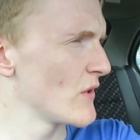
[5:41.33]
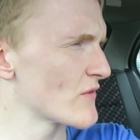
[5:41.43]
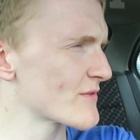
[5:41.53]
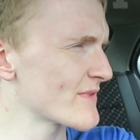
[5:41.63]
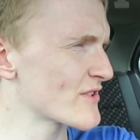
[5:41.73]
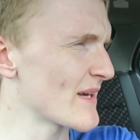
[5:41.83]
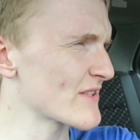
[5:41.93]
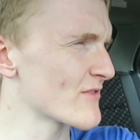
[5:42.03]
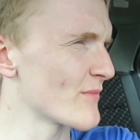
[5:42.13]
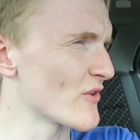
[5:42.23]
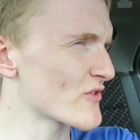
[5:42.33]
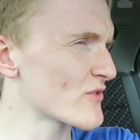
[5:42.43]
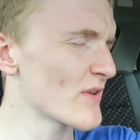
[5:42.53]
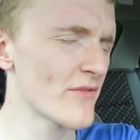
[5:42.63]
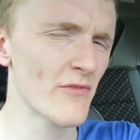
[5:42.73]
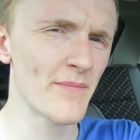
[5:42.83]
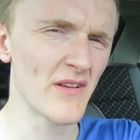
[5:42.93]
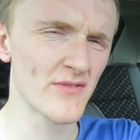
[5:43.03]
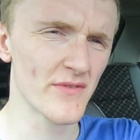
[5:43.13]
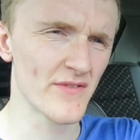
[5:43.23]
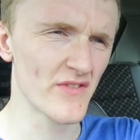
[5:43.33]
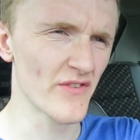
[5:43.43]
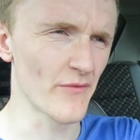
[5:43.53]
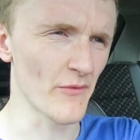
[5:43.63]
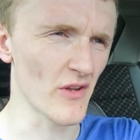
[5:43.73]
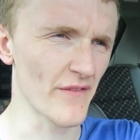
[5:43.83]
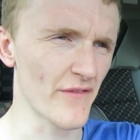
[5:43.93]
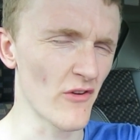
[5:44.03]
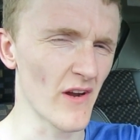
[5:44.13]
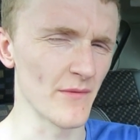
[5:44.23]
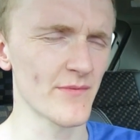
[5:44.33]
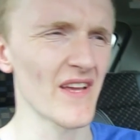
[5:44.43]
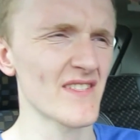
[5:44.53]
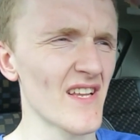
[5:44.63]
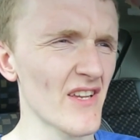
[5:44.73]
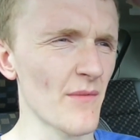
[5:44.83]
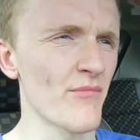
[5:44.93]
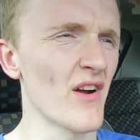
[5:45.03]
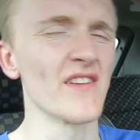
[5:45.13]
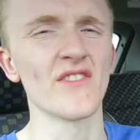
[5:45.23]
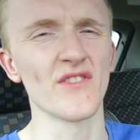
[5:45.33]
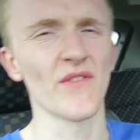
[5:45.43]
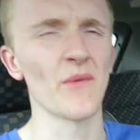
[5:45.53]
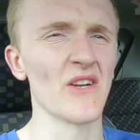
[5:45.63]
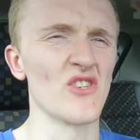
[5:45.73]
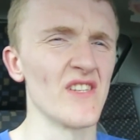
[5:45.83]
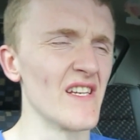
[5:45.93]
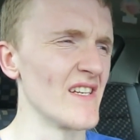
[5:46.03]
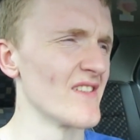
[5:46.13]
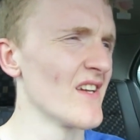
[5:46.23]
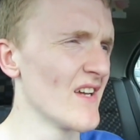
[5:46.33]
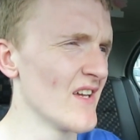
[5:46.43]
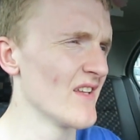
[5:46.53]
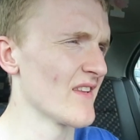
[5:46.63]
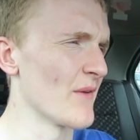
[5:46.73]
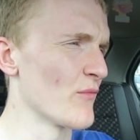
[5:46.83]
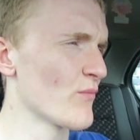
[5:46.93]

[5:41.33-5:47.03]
we've just been to Asda about £23 worth of stuff and we've got it 4 items. Well, that's like branded stuff that we actually need. Like,